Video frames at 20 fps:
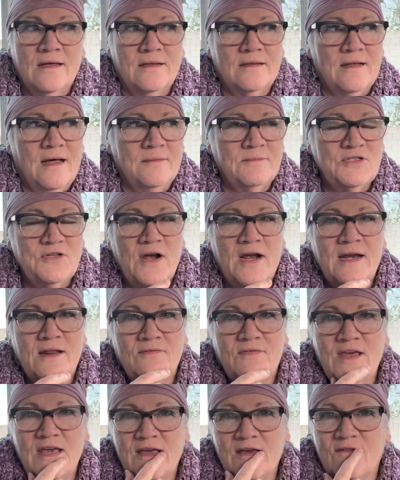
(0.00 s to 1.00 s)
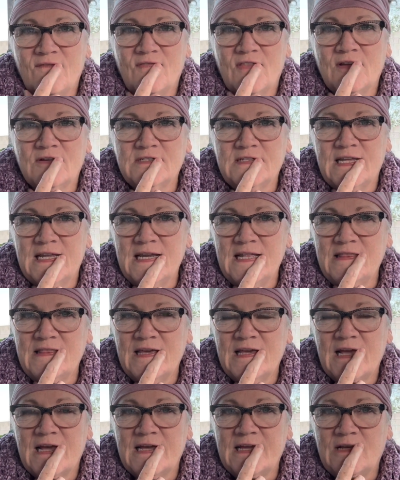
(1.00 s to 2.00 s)
I'm trying to think if there's
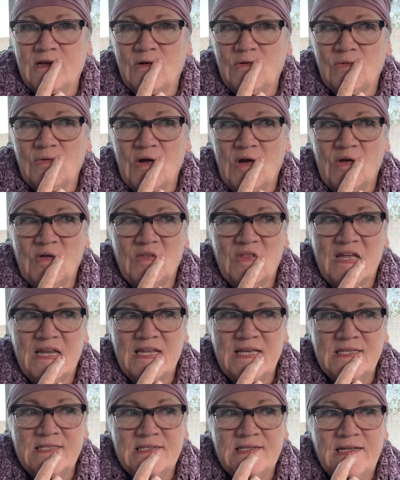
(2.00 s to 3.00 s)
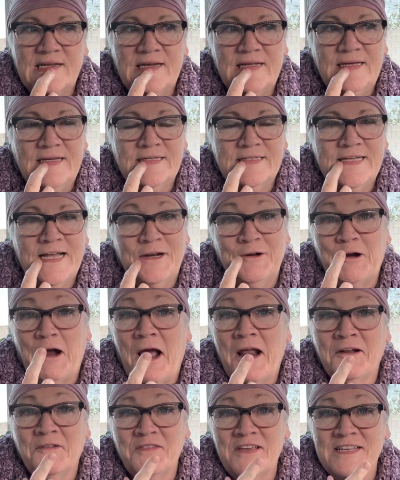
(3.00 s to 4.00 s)
anything I grow that isn't in a container.
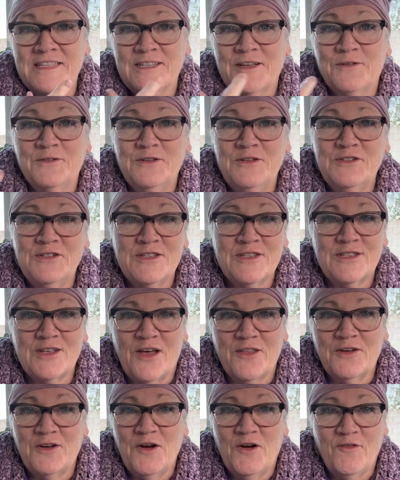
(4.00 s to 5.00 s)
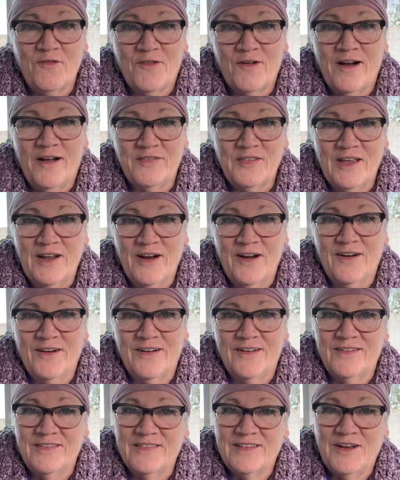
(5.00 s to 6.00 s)
I don't think so. You just saw the gopher out there,
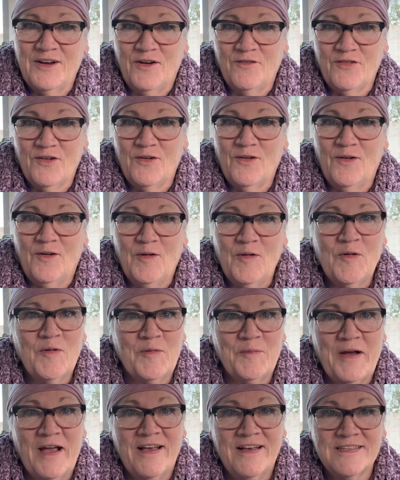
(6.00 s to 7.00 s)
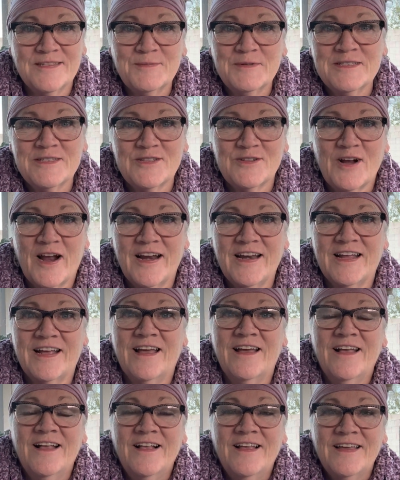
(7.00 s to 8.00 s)
the gopher hole where my husband's trying
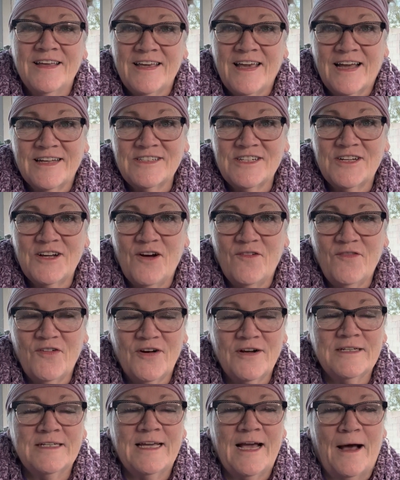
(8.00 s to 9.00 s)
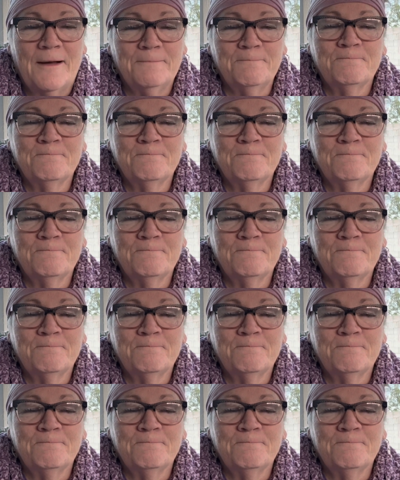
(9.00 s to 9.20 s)
to catch a gopher. Yeah.